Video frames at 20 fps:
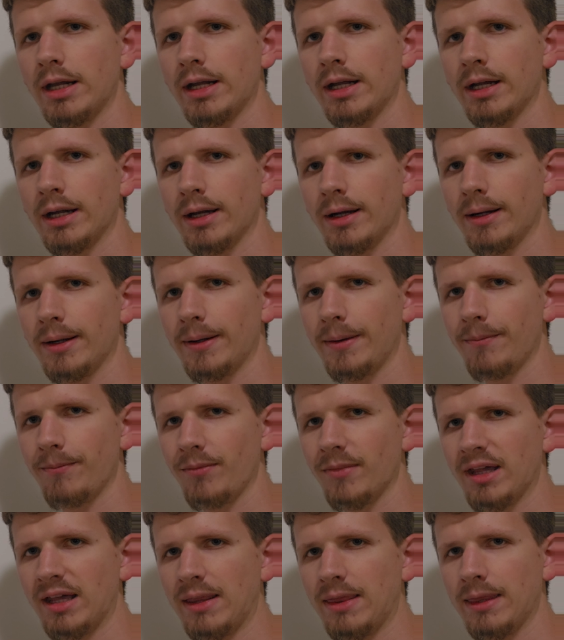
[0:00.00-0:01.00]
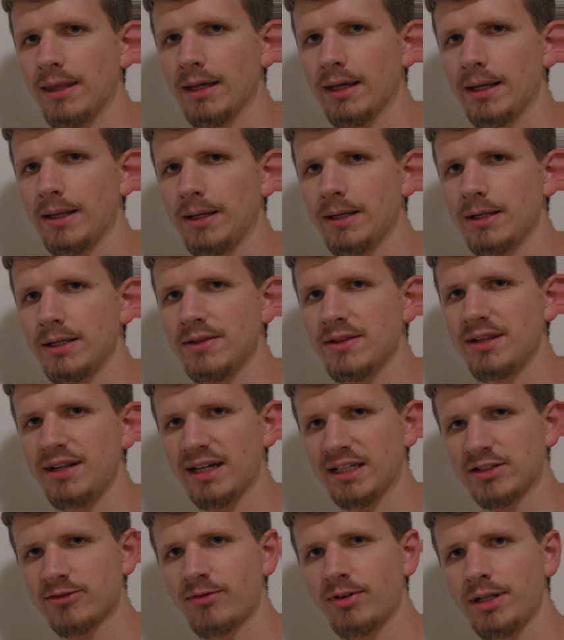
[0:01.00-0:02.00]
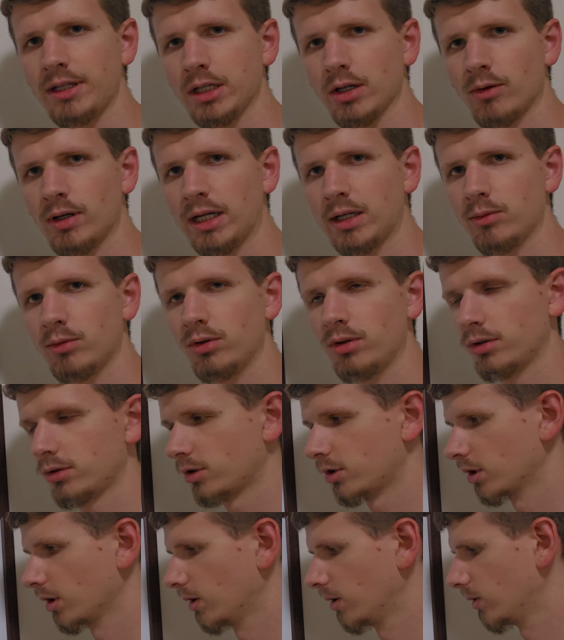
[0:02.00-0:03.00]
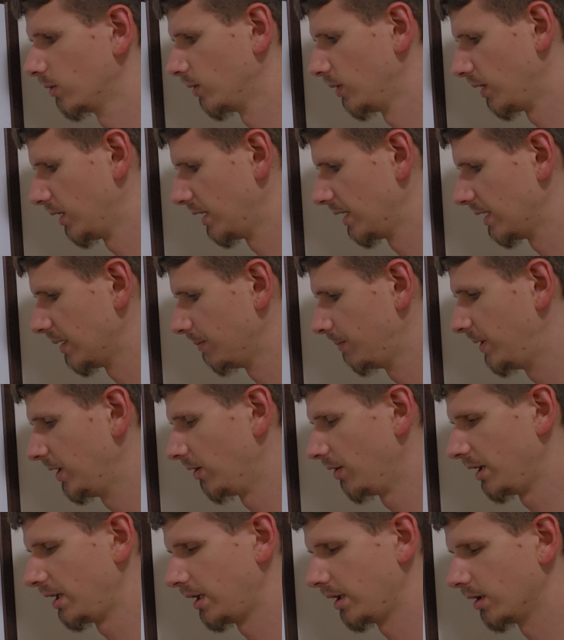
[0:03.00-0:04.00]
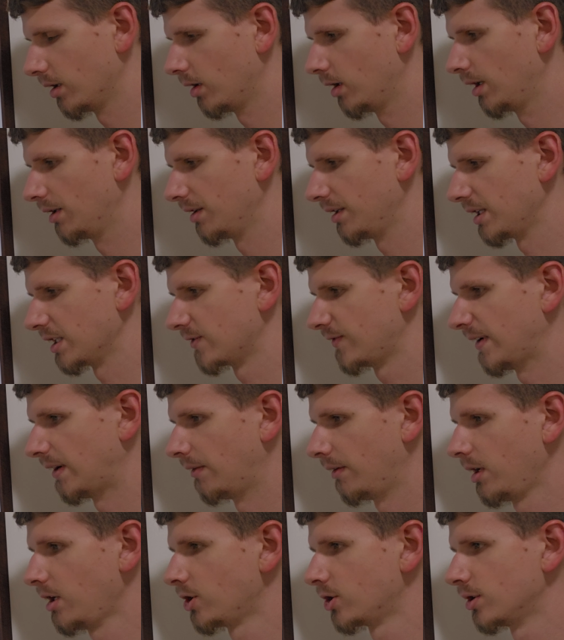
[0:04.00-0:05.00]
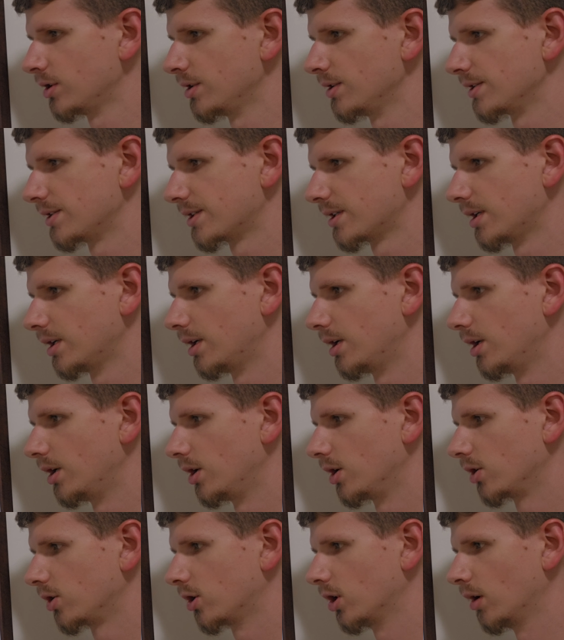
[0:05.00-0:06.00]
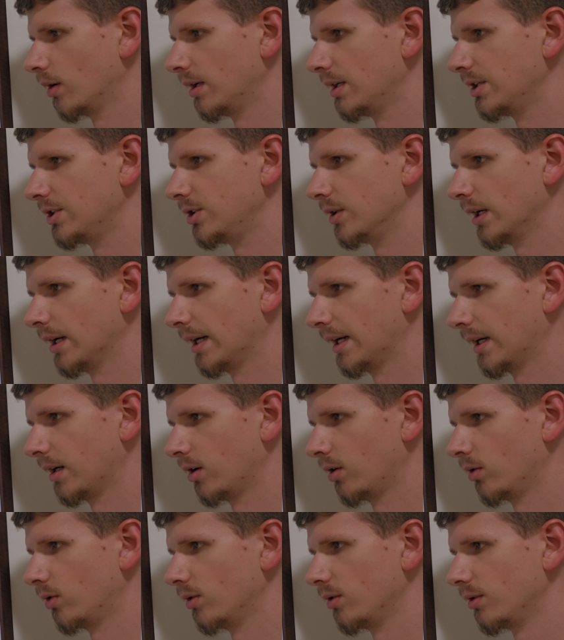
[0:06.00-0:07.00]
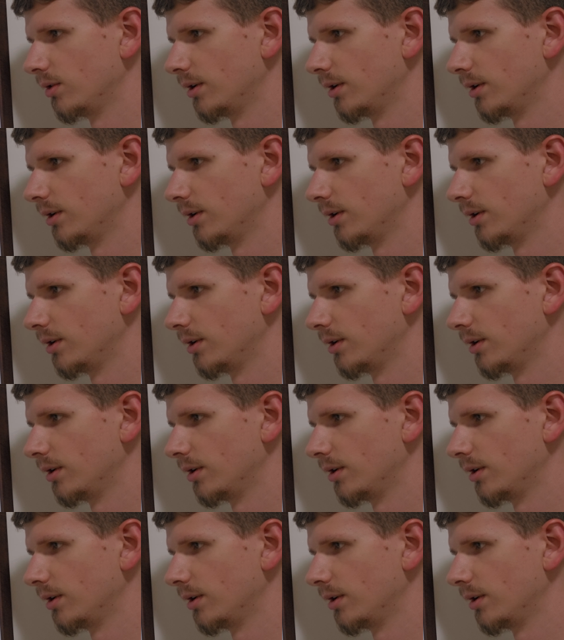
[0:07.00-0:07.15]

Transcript: and then in the next video I will go building on these foundations, go into how